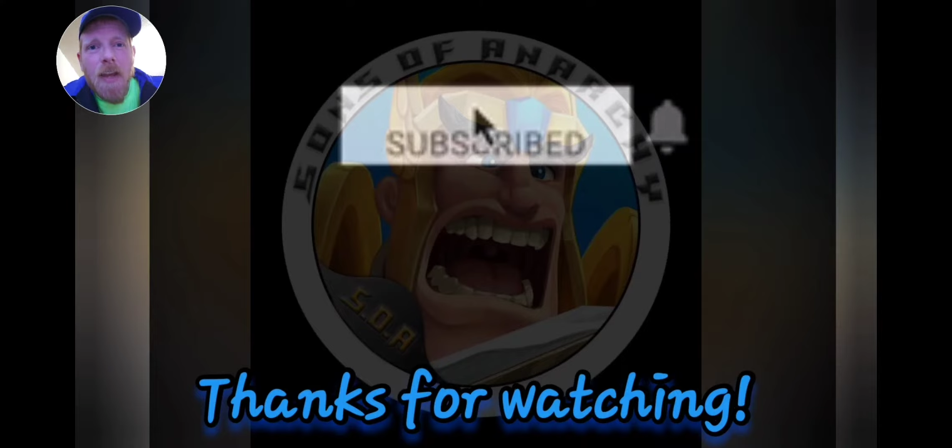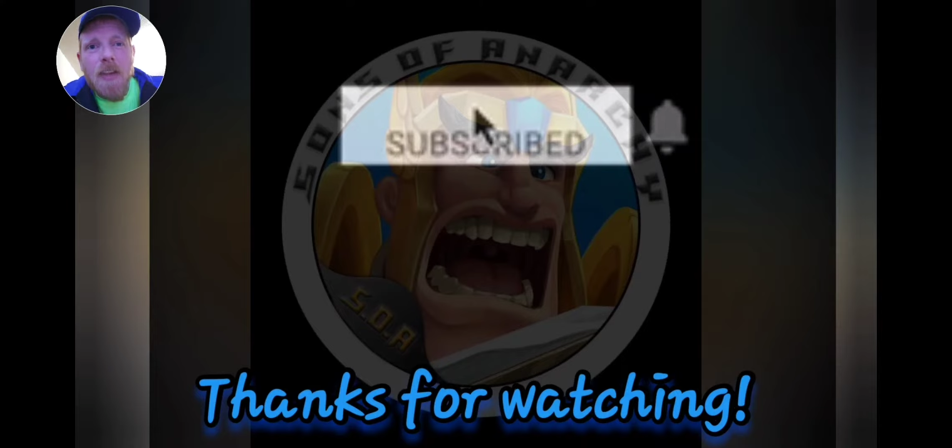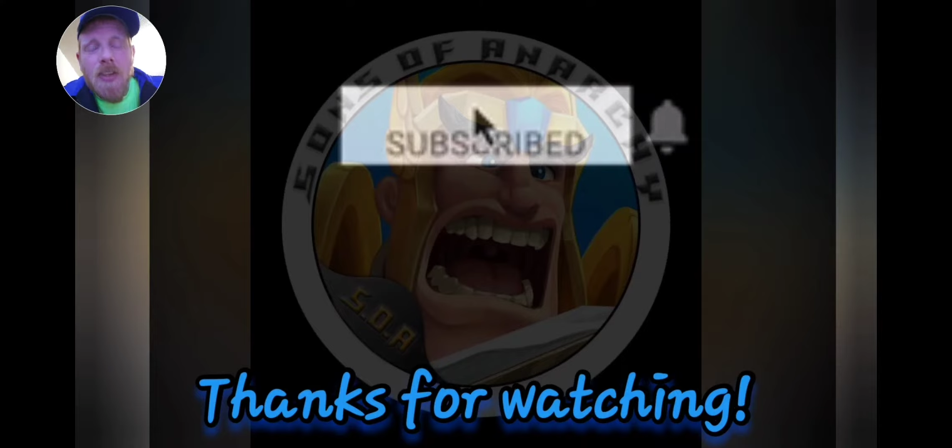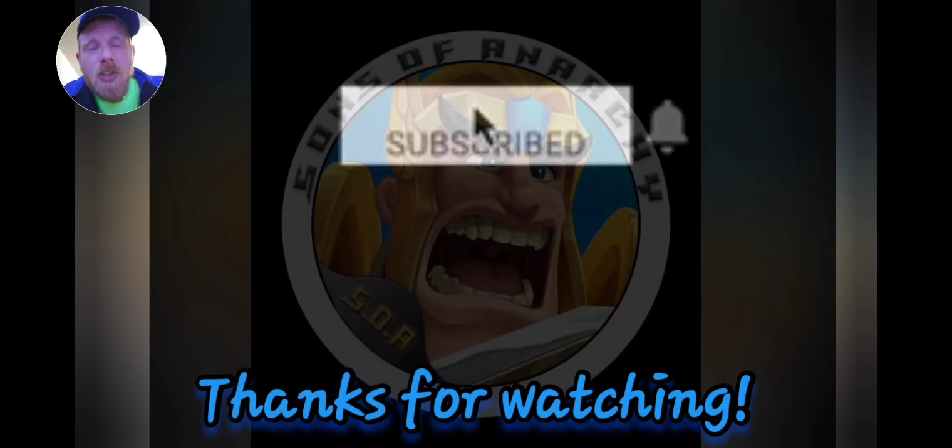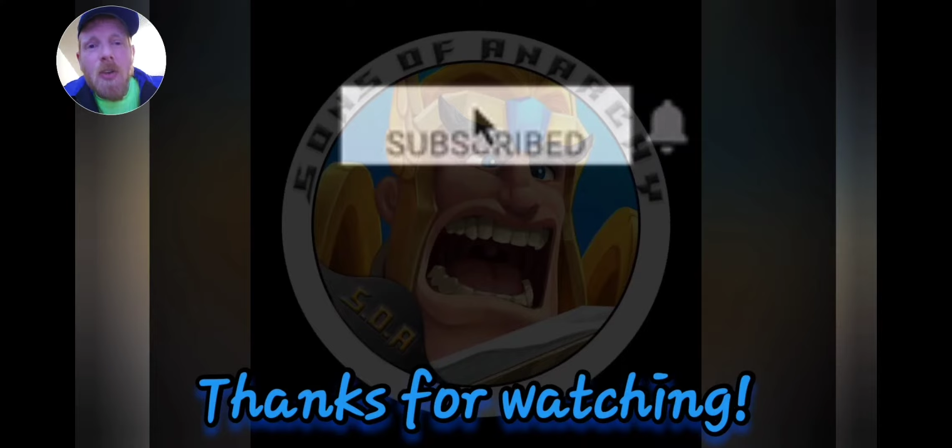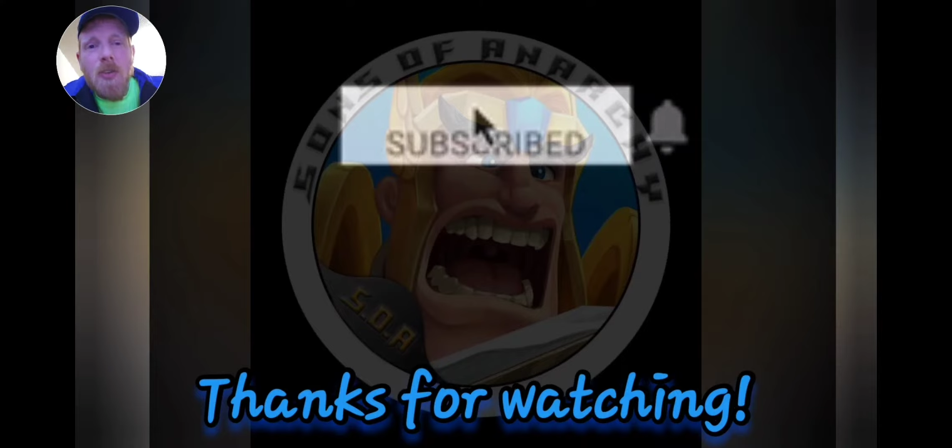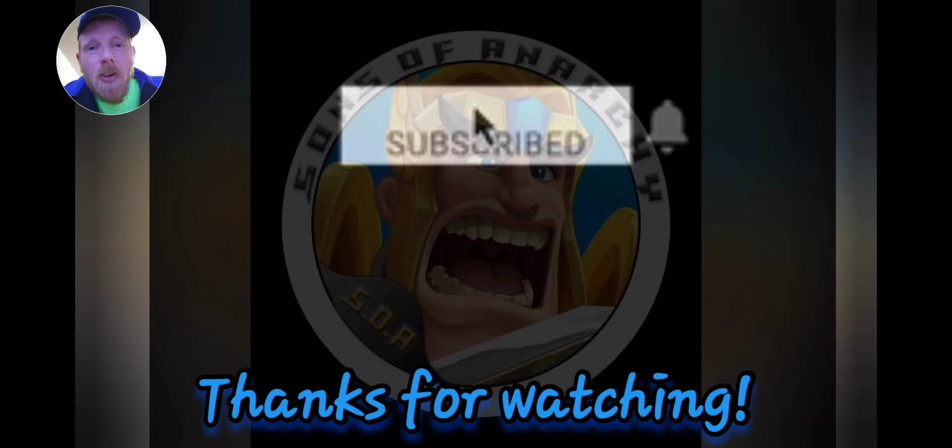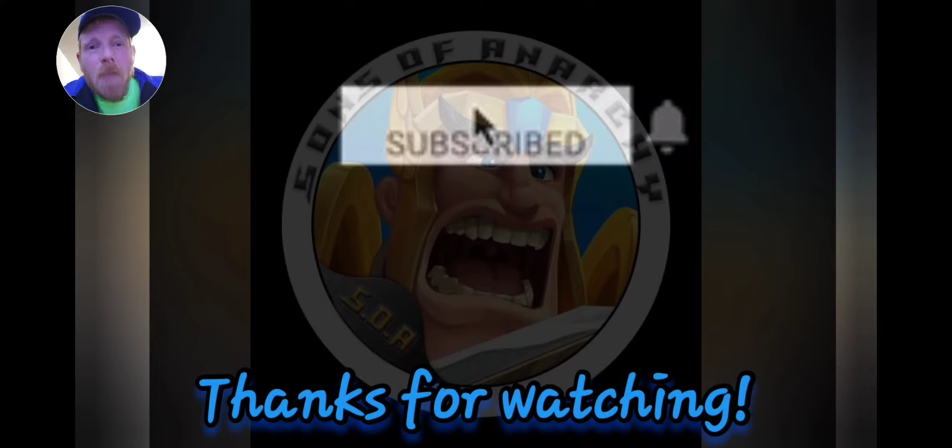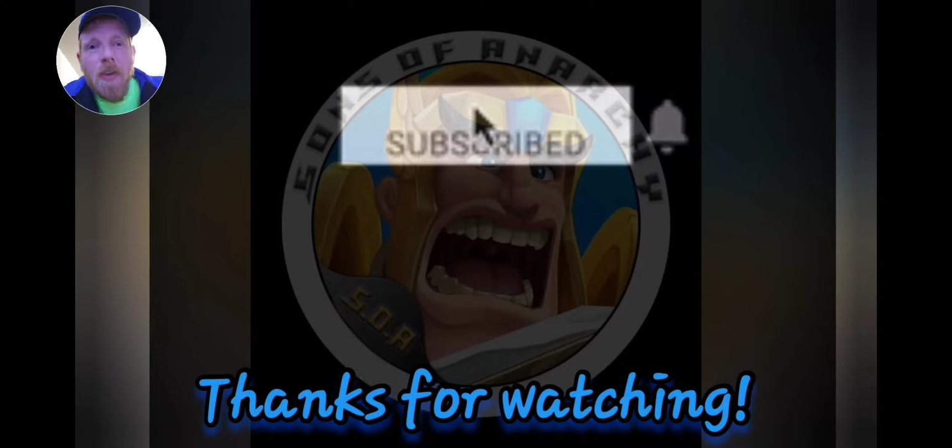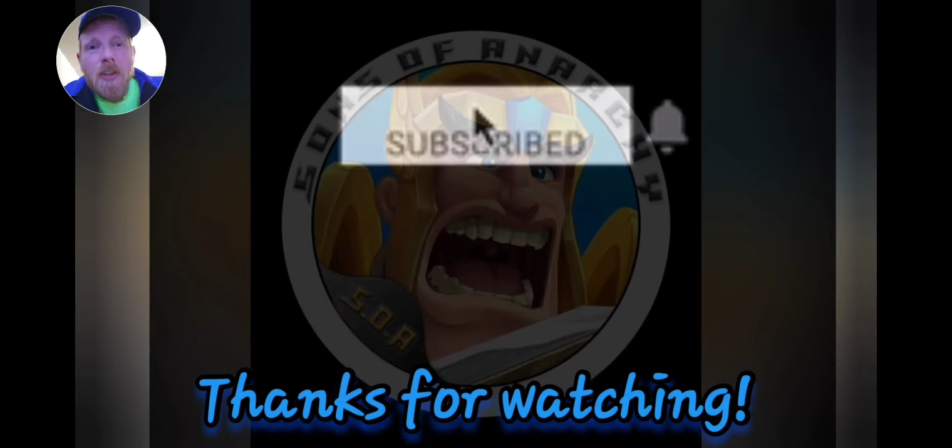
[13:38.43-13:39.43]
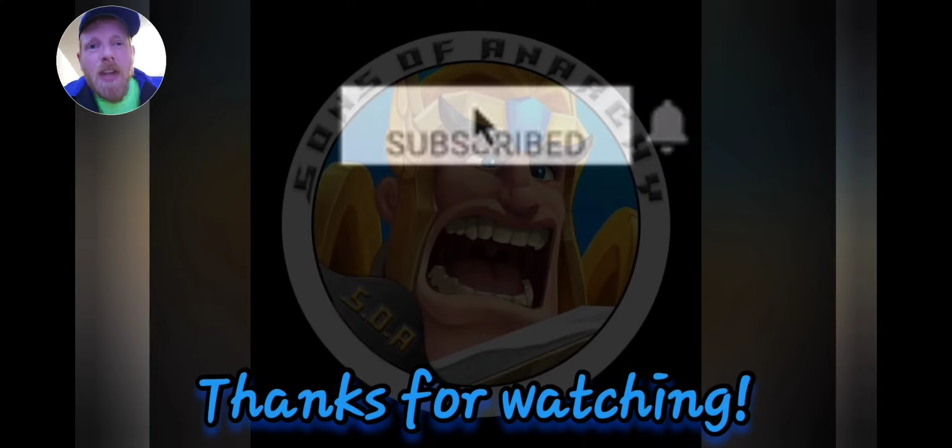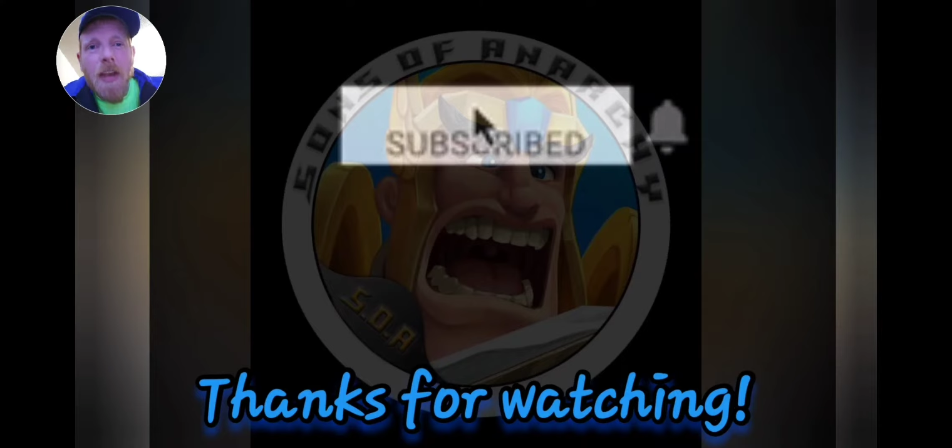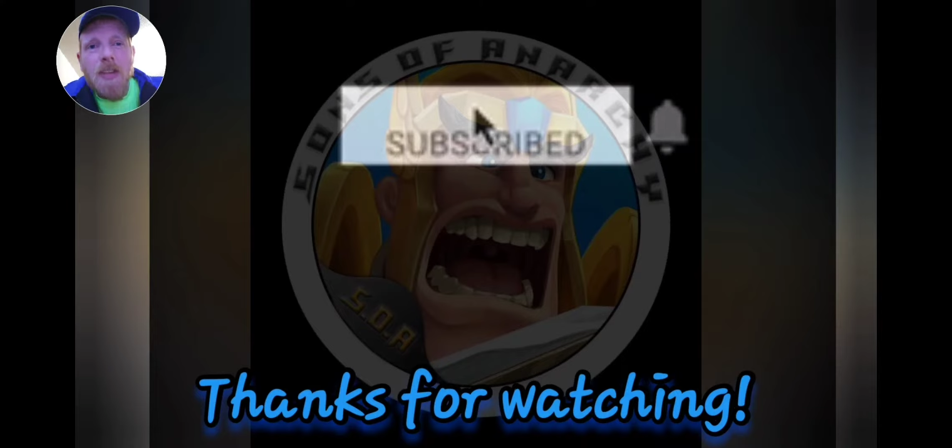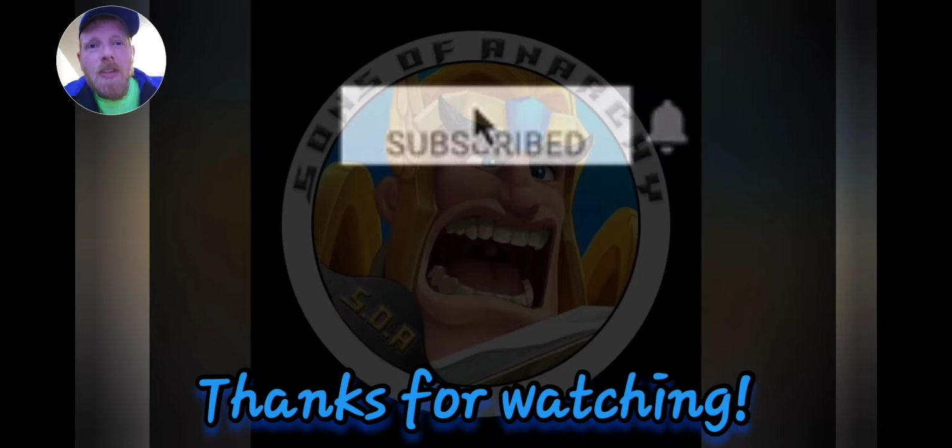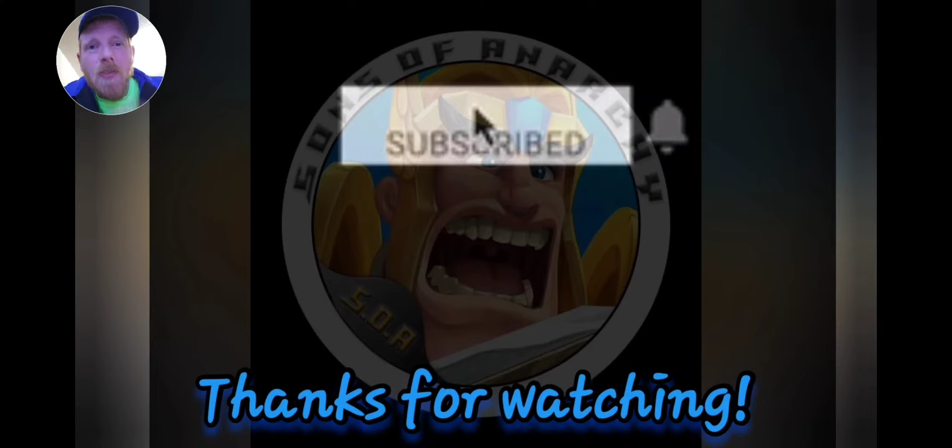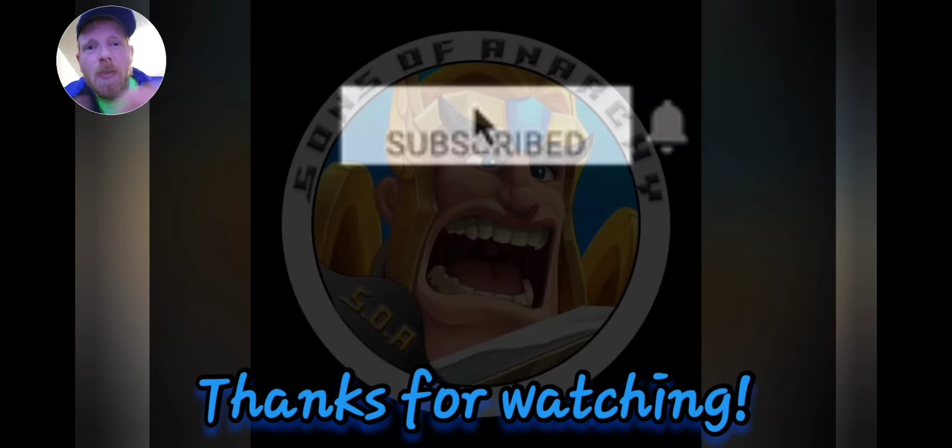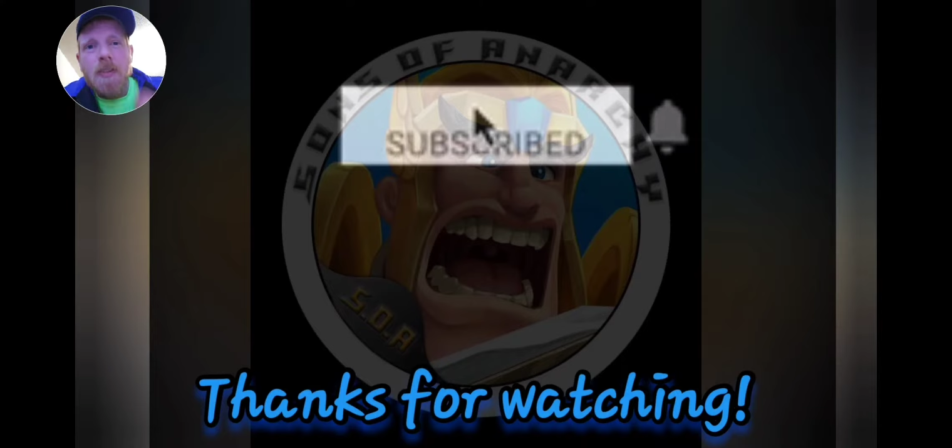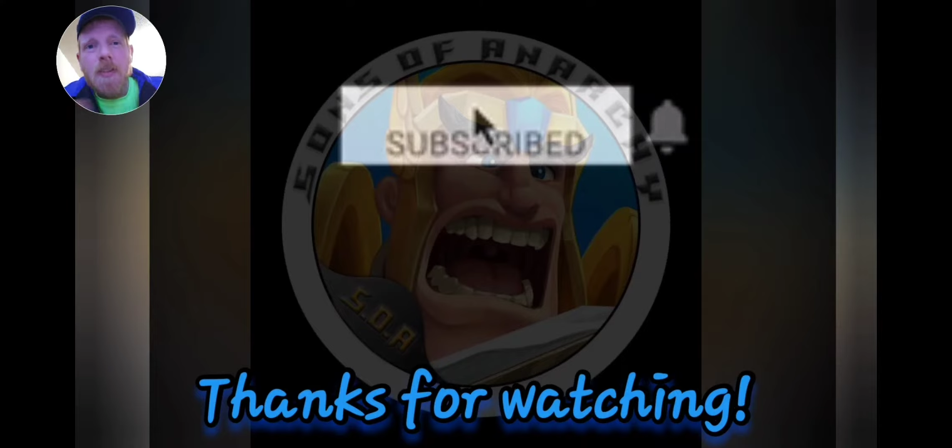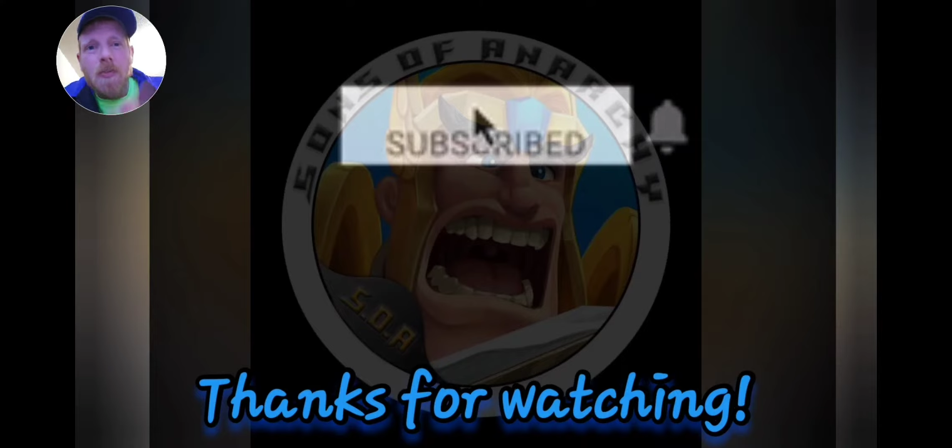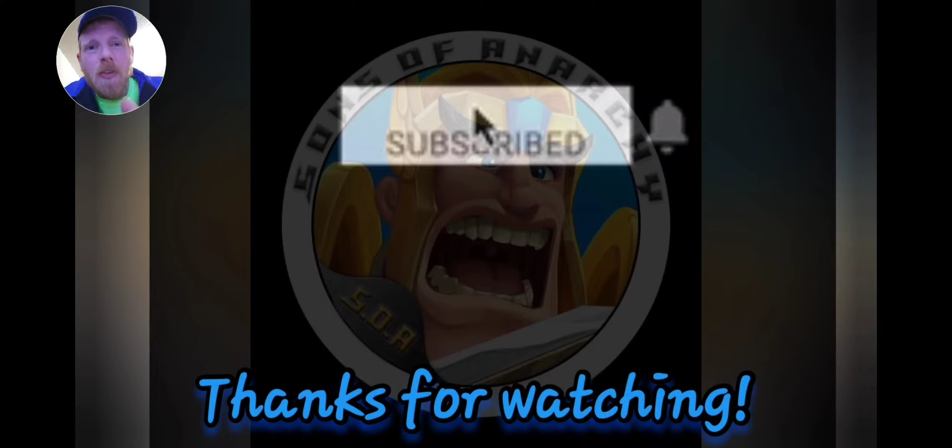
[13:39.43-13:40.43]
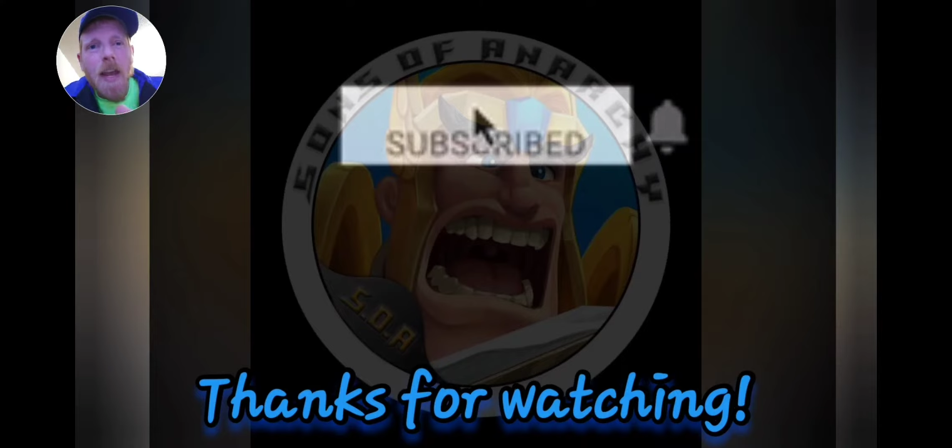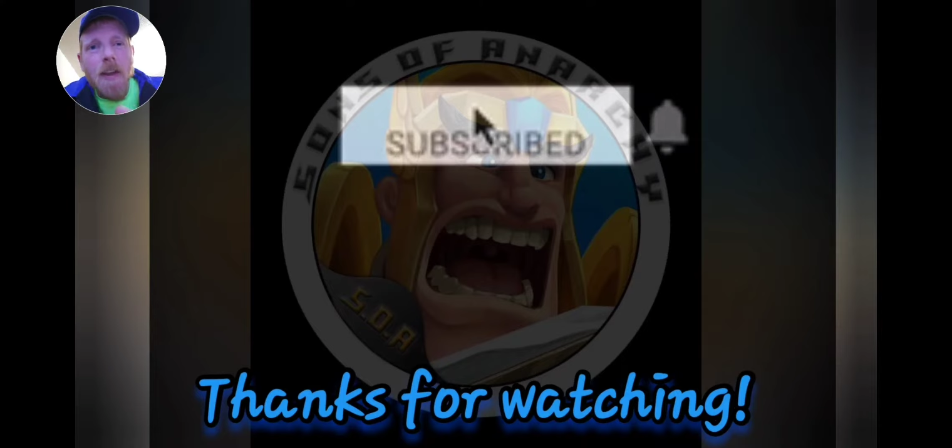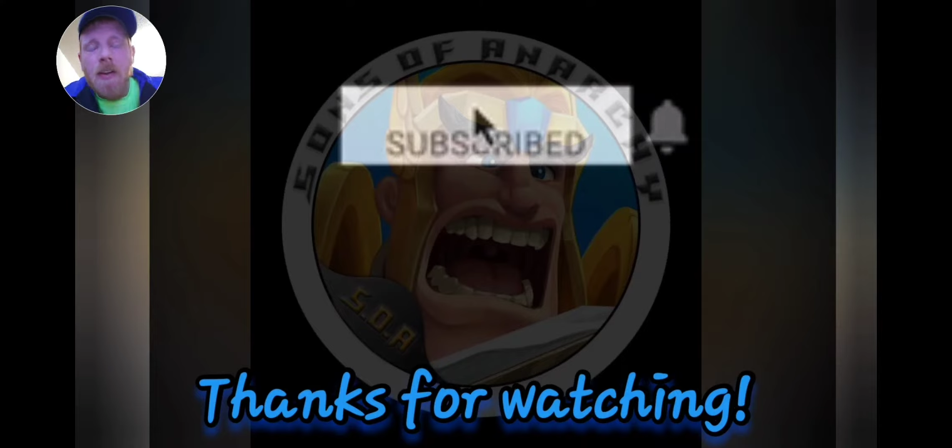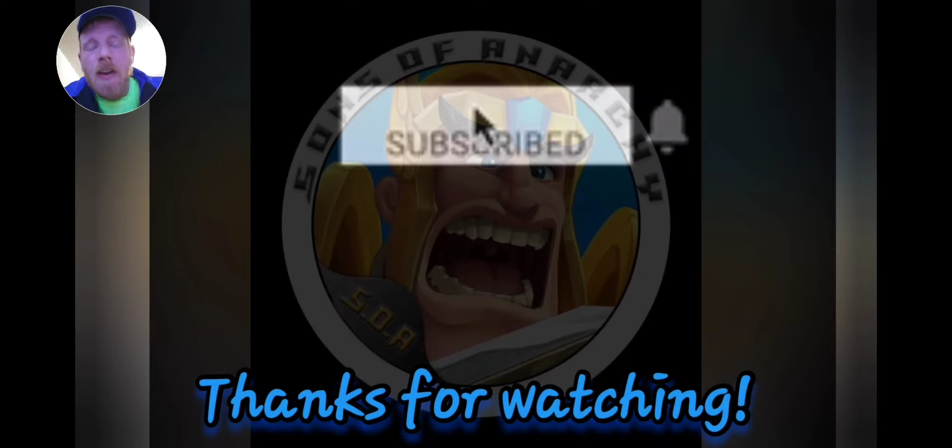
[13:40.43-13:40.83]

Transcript: it just shows your appreciation towards the creator.